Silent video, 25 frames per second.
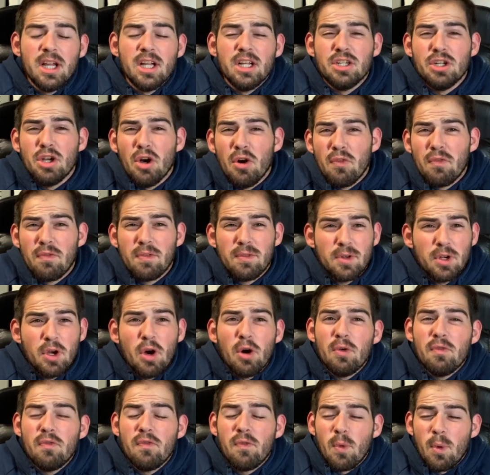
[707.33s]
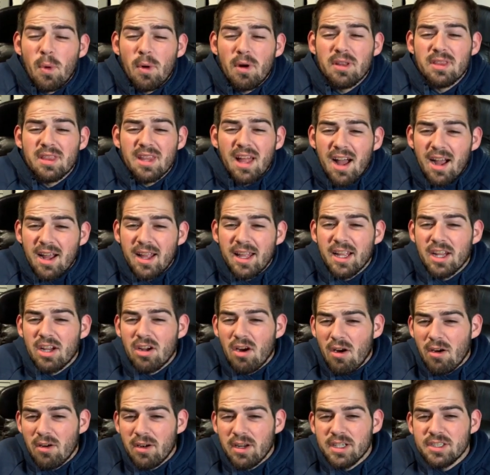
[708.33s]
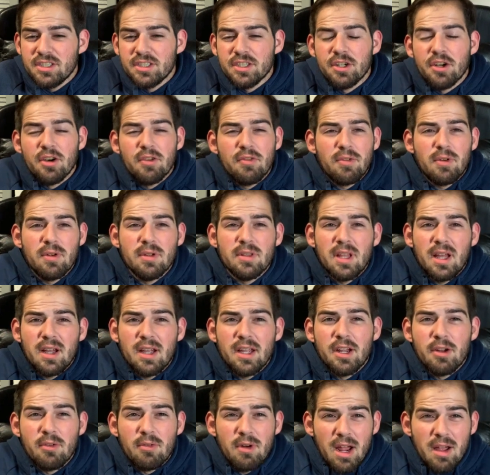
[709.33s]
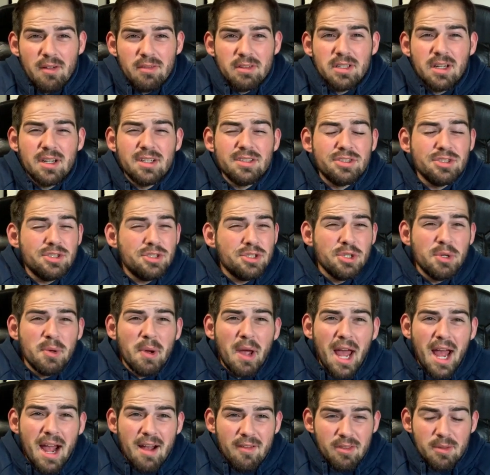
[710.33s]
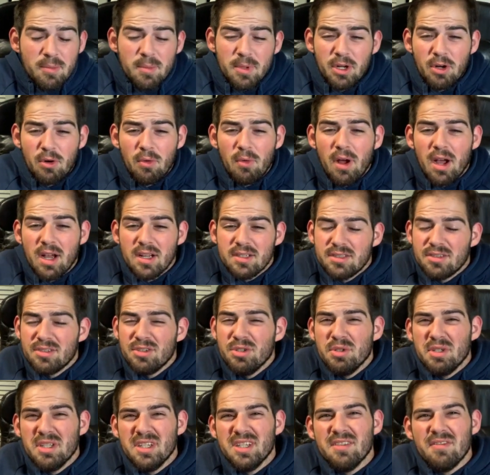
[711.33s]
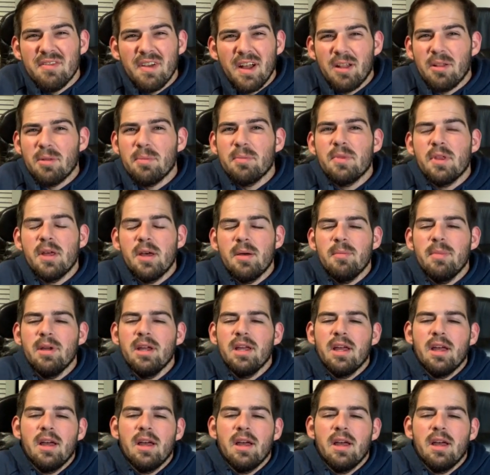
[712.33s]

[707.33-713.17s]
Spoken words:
go for unlocking Carnage and go for unlocking Graviton, just so you have them in your roster and you can develop them.